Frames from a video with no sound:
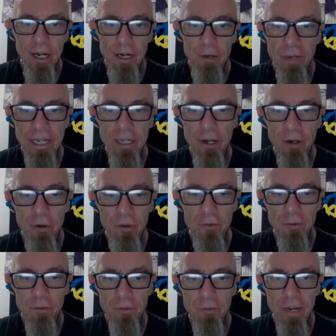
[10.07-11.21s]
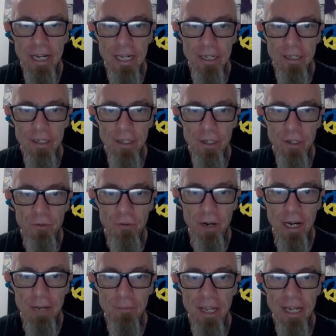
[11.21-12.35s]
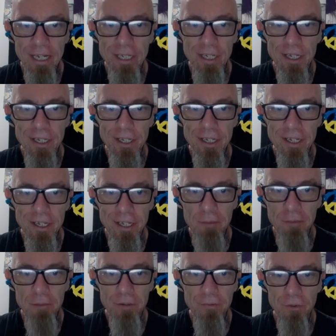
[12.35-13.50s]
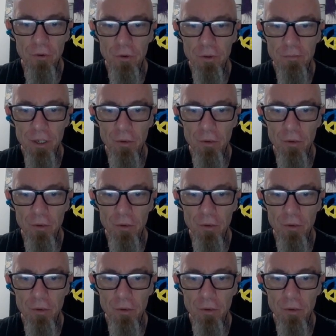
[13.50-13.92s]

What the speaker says: we know we can describe things as number form,